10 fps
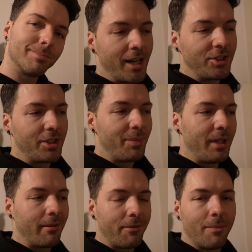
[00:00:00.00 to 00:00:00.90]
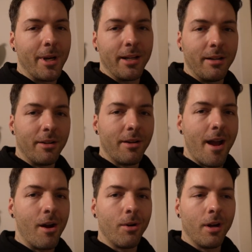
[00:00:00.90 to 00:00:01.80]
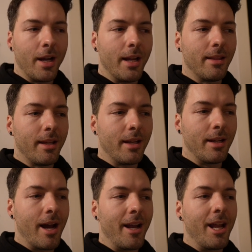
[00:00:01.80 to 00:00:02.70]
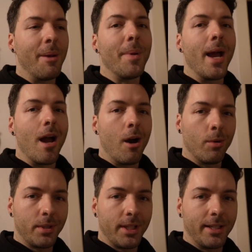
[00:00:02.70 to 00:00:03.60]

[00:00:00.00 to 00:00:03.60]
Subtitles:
I should be here for about another hour and then I am out.